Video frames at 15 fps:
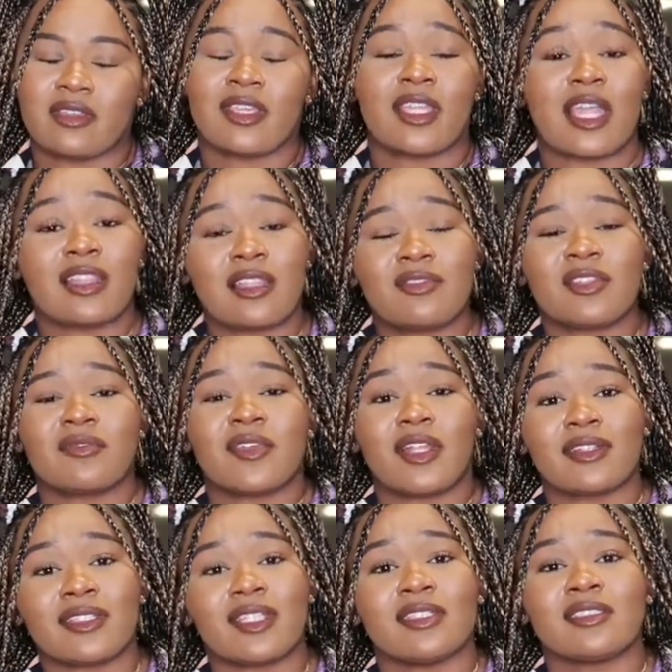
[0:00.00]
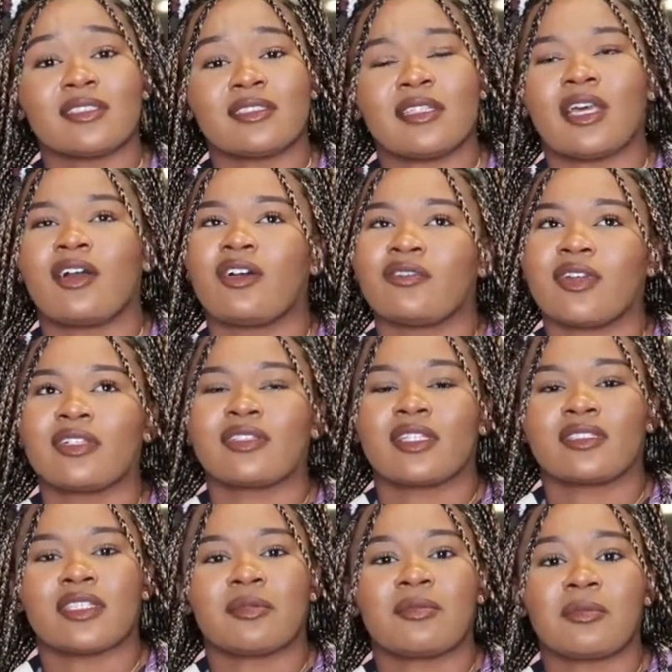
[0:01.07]
I left on Valentine's, not on
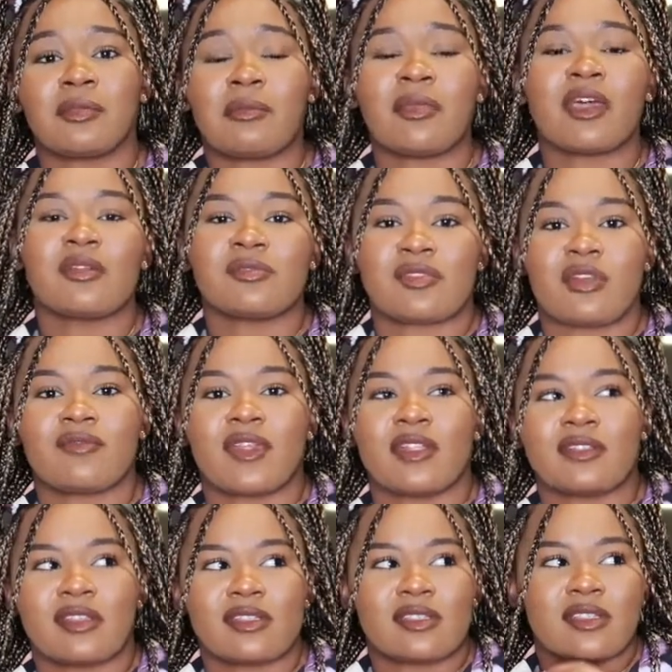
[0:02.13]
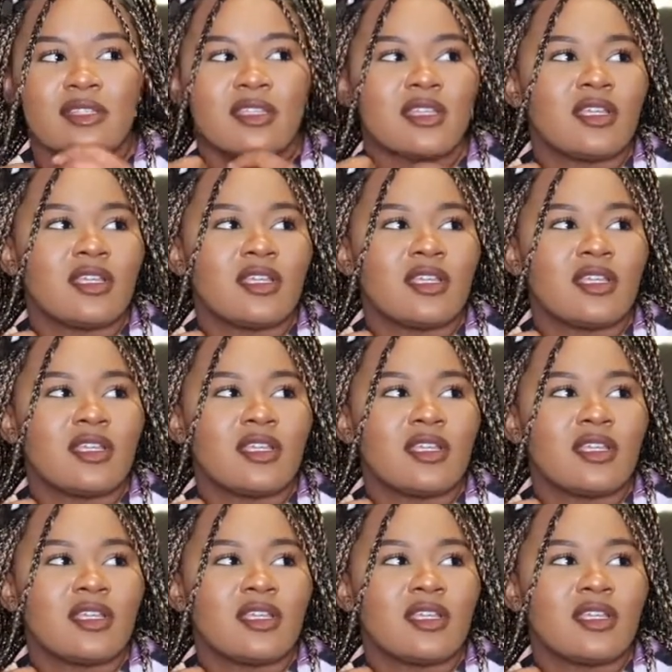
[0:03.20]
Valentine's Day, but my battle was on Valentine's Day.